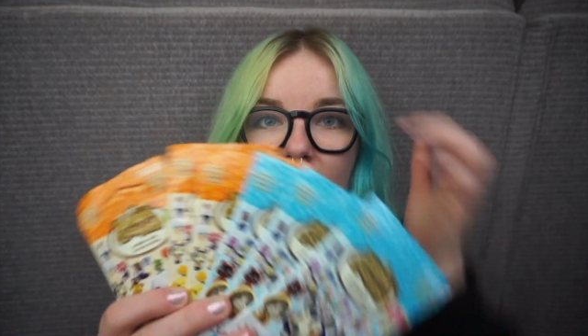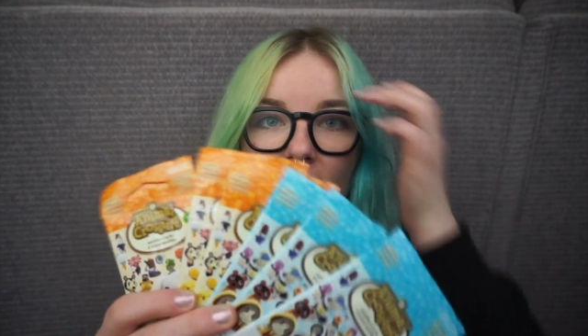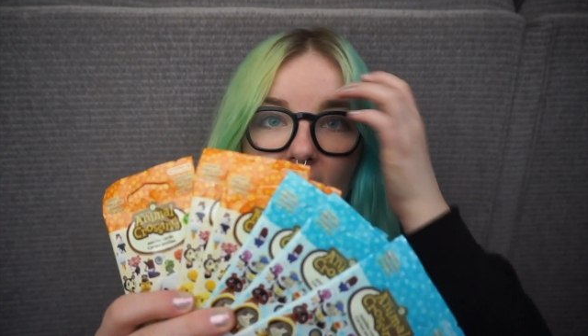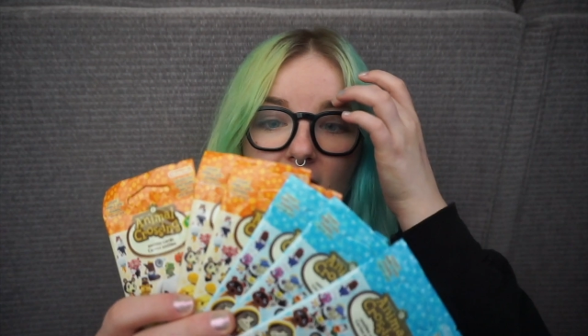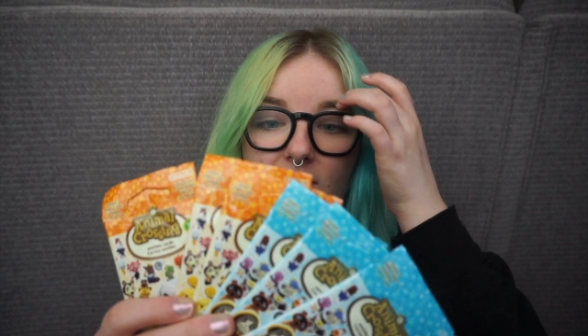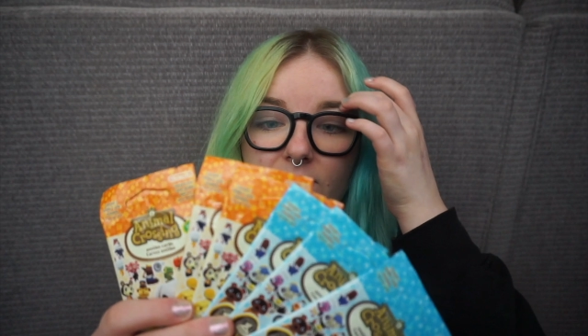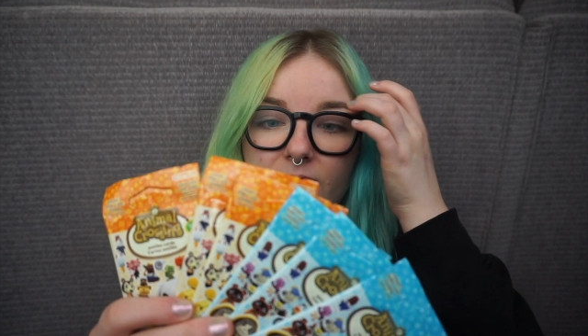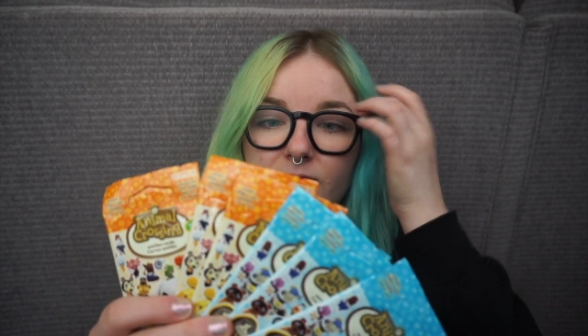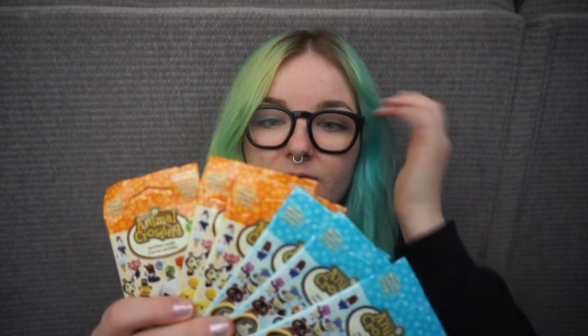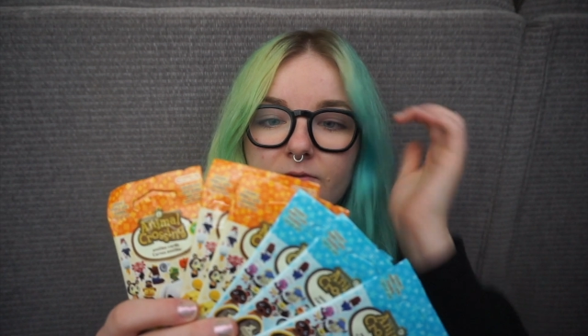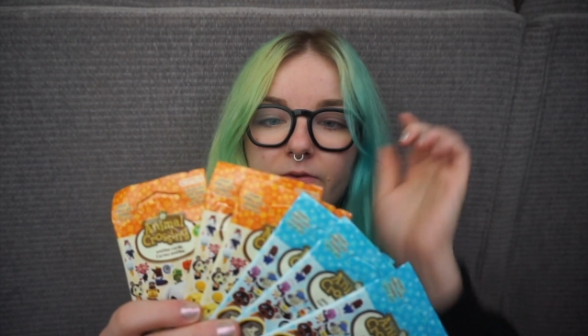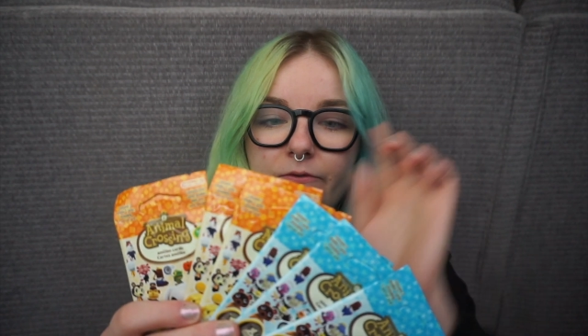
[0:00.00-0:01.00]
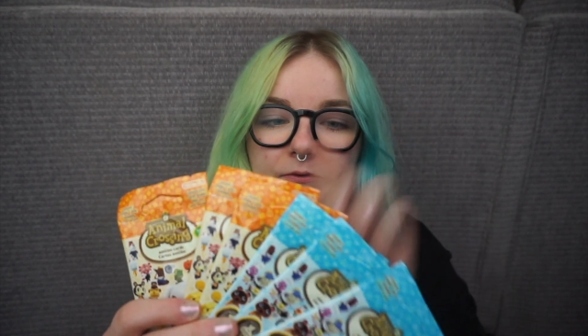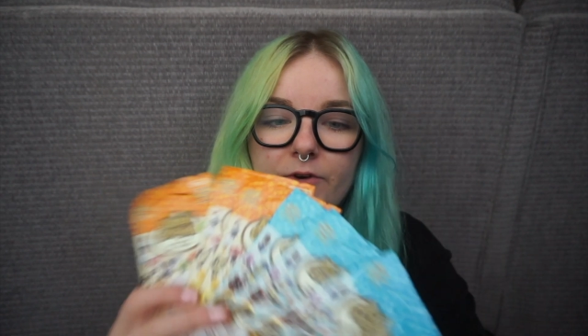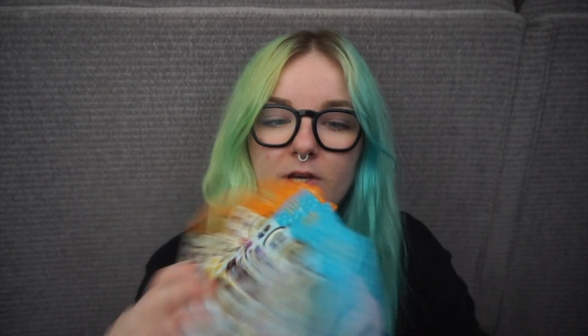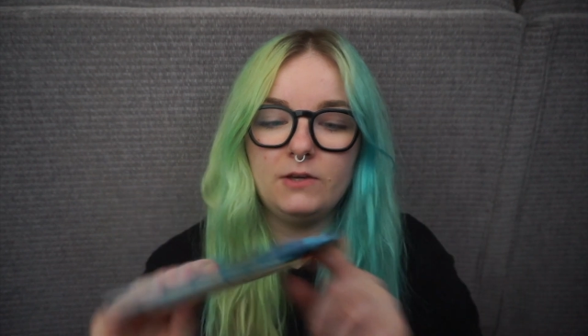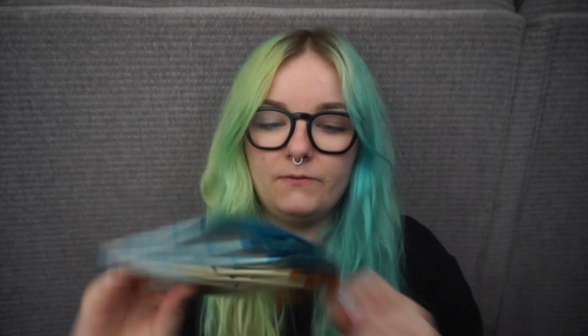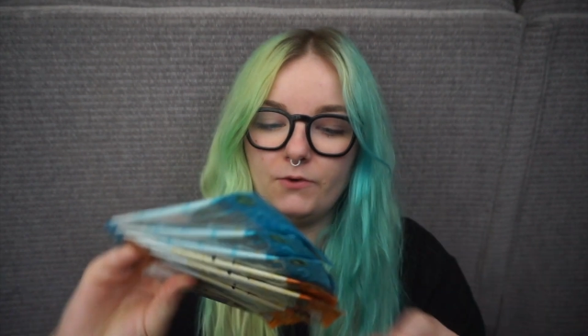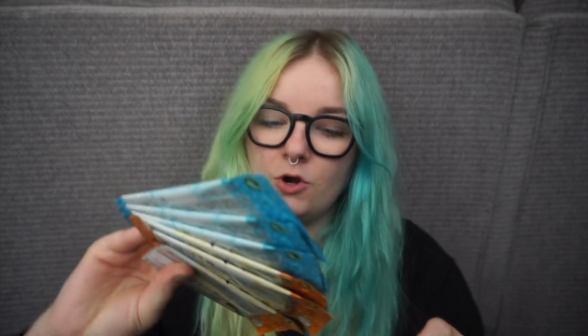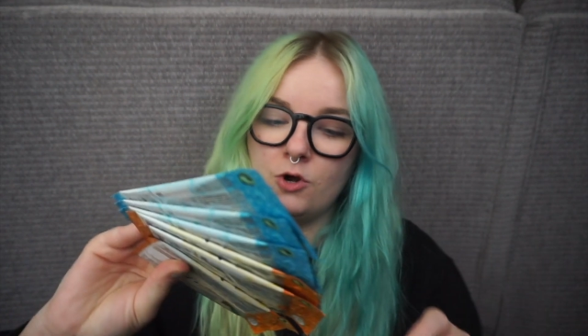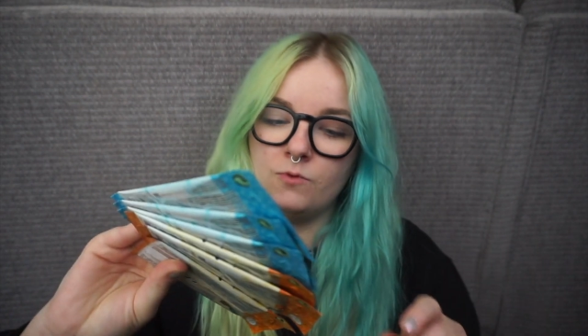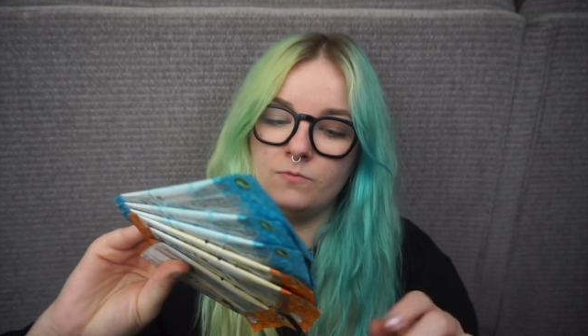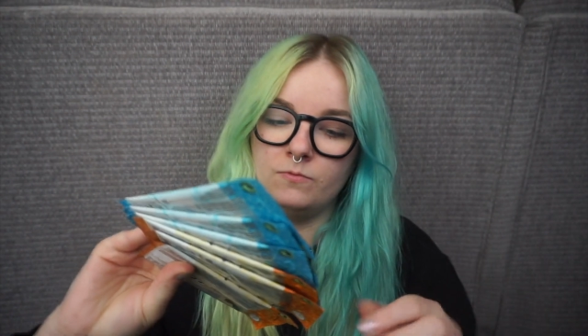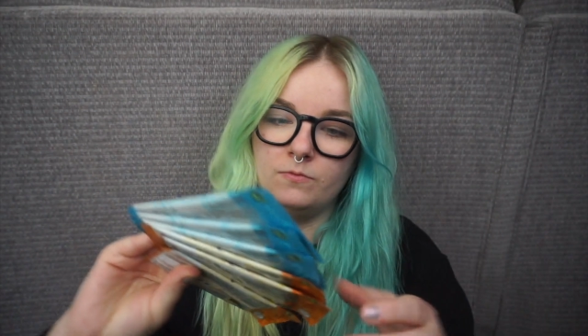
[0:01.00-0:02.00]
I have 3
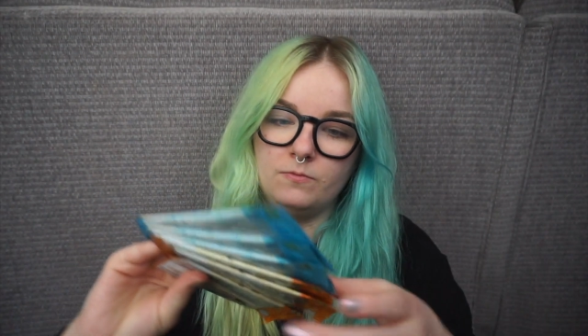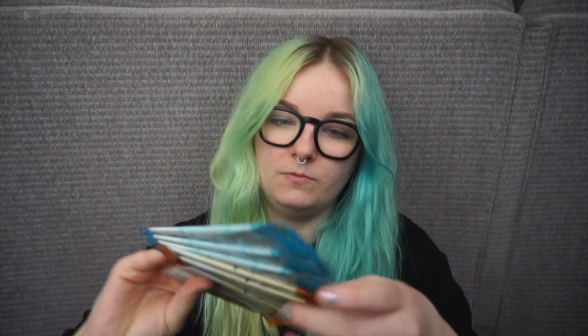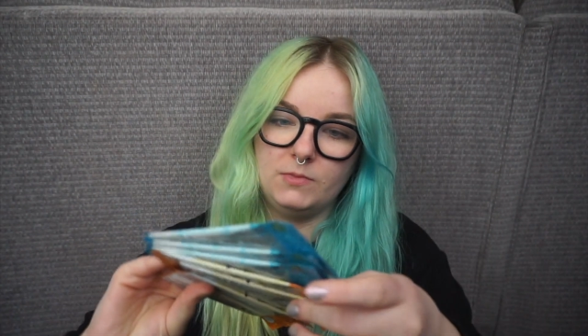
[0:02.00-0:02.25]
from